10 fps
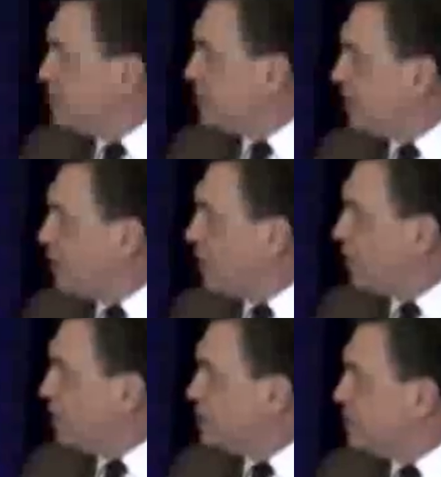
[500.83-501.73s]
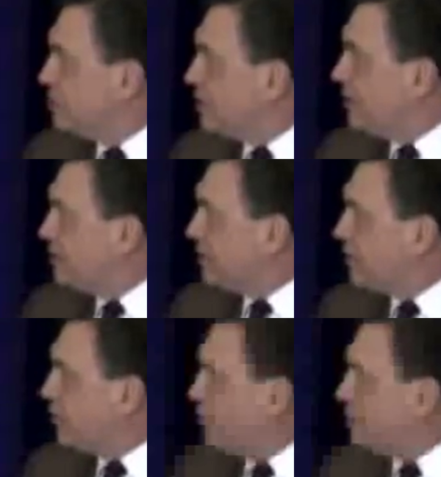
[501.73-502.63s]
entire areas, instead of having a
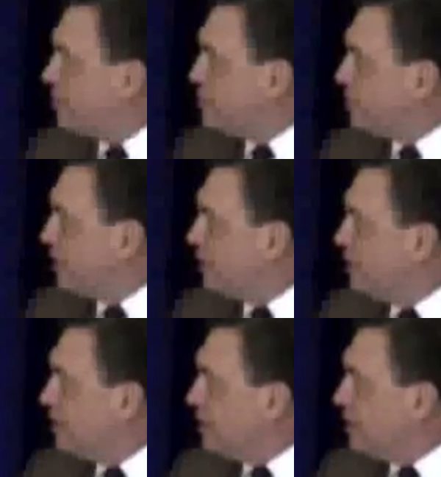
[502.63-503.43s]
30%